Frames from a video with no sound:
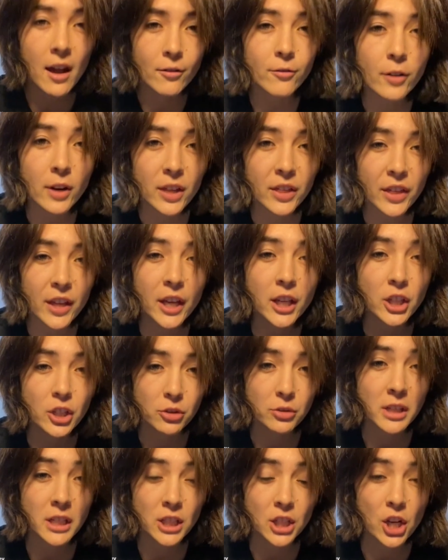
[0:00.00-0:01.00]
Everything
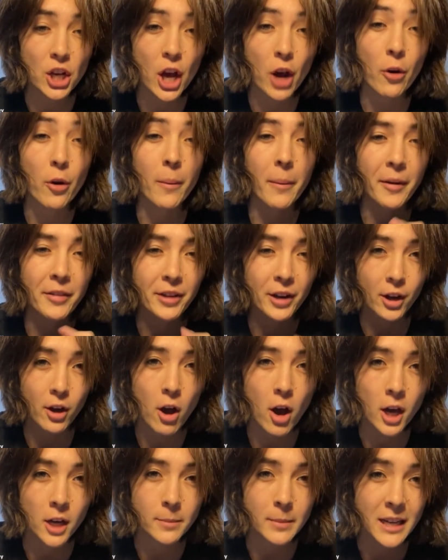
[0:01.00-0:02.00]
you need to know about the
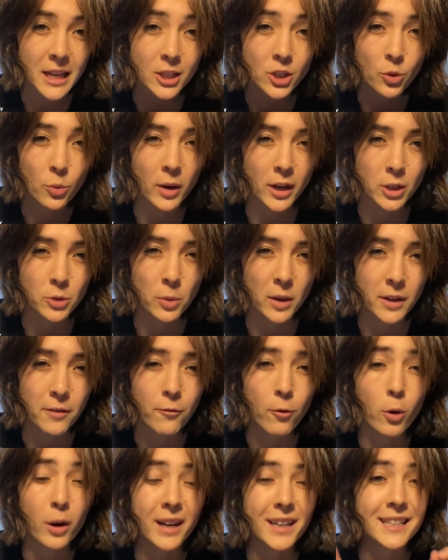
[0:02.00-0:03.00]
economy in
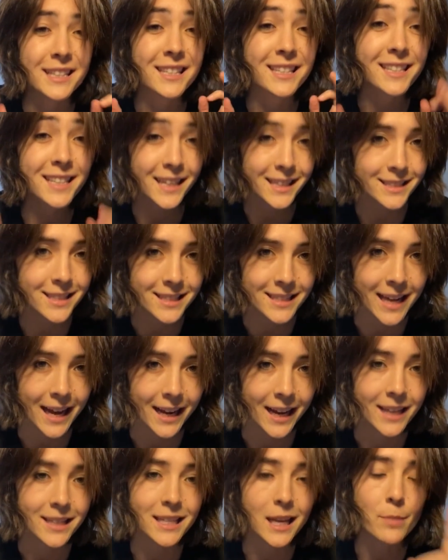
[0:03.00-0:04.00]
2024 in 60
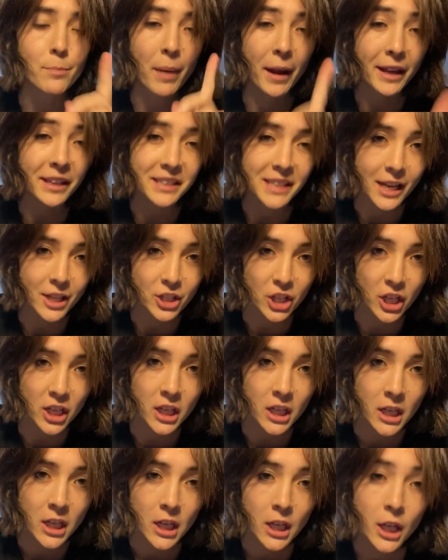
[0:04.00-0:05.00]
seconds. And pay
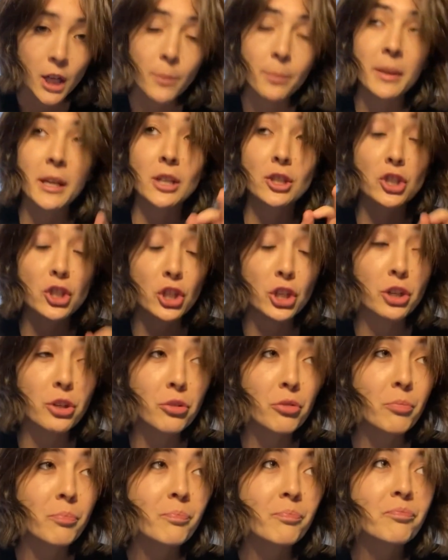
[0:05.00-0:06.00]
attention, because
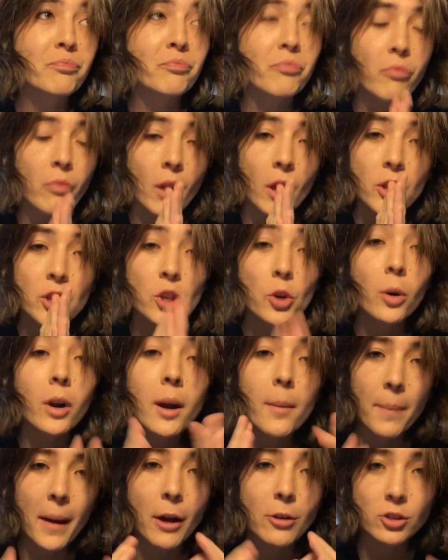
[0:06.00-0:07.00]
dude, you
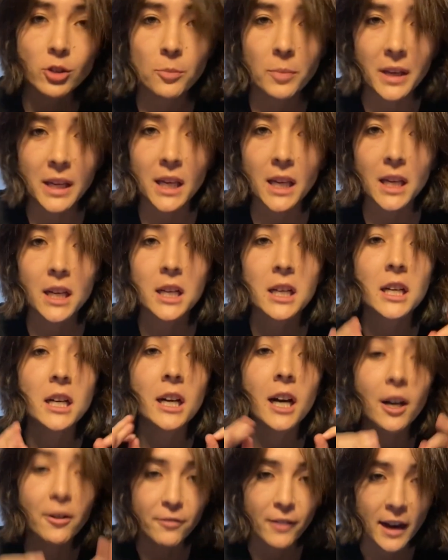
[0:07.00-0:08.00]
are about to be
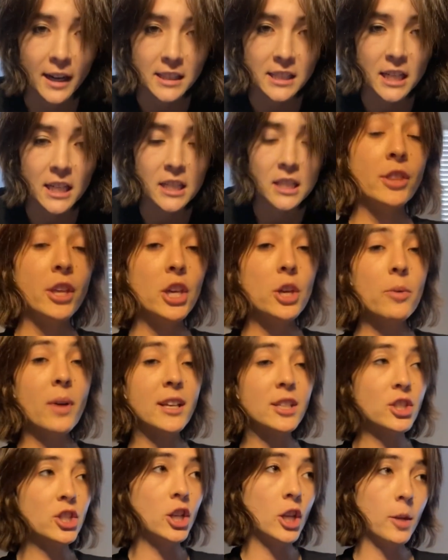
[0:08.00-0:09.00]
affected. The
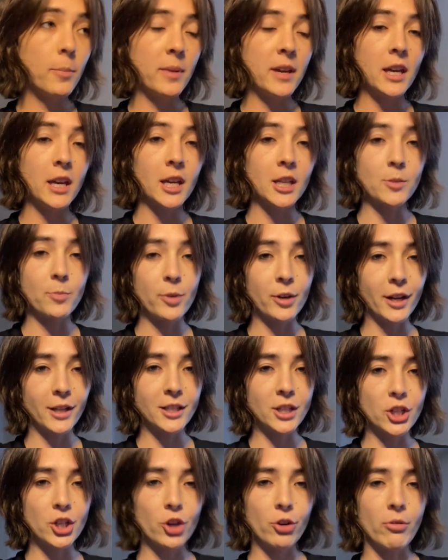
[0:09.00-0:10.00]
US GDP is
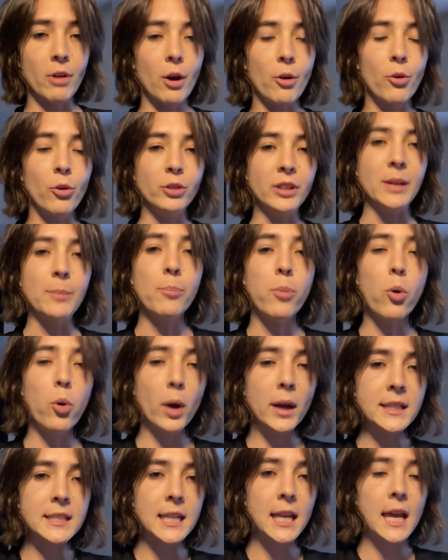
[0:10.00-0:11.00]
predicted to grow only
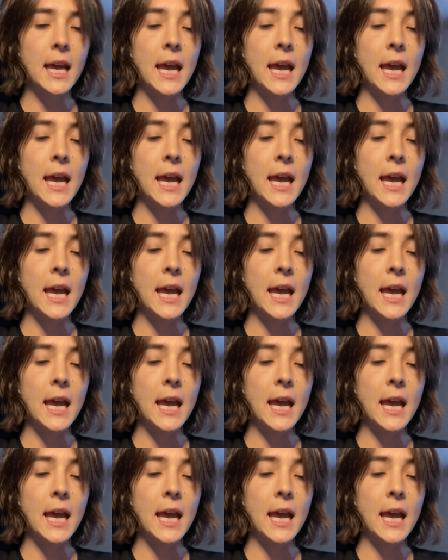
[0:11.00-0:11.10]
0.8%